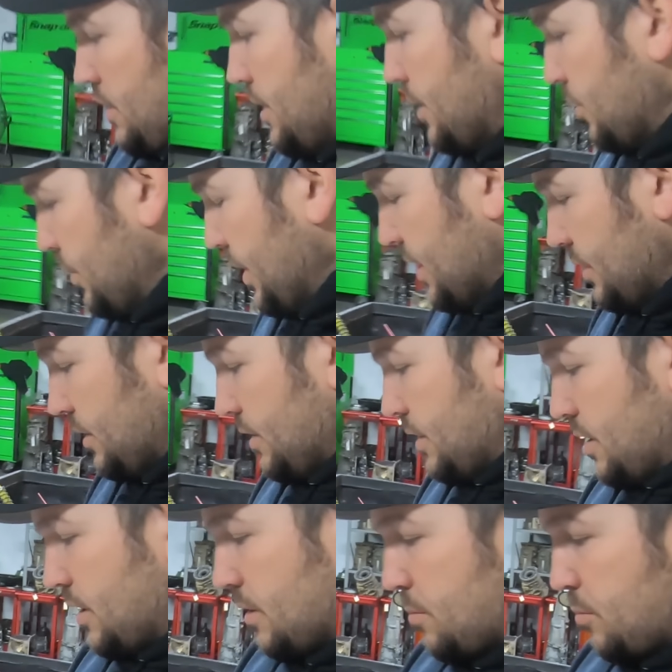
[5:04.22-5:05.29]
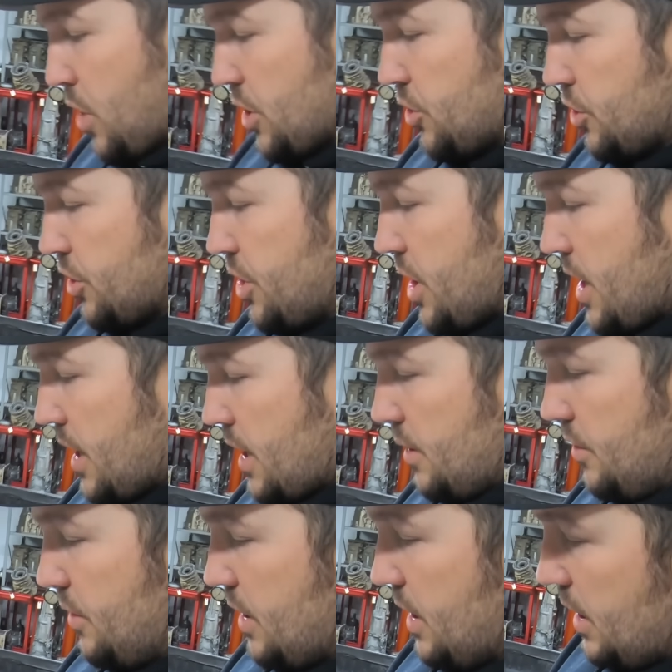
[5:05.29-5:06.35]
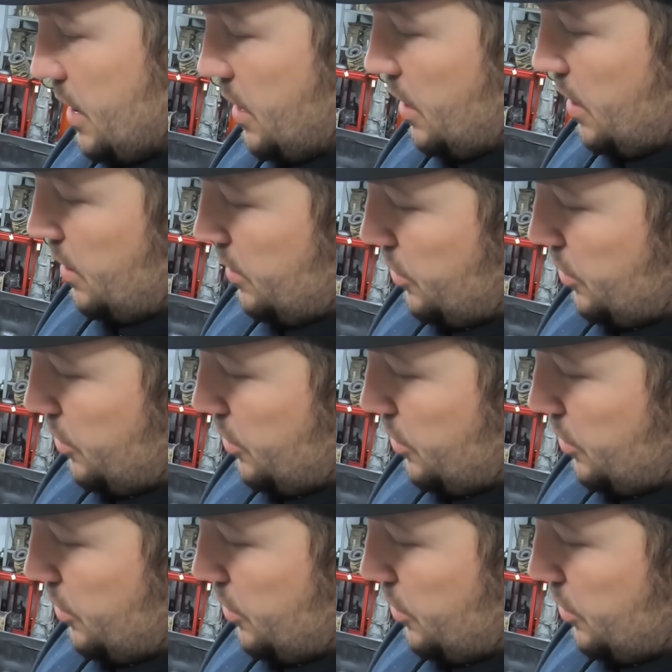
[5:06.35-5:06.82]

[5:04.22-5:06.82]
Here we can pressure check the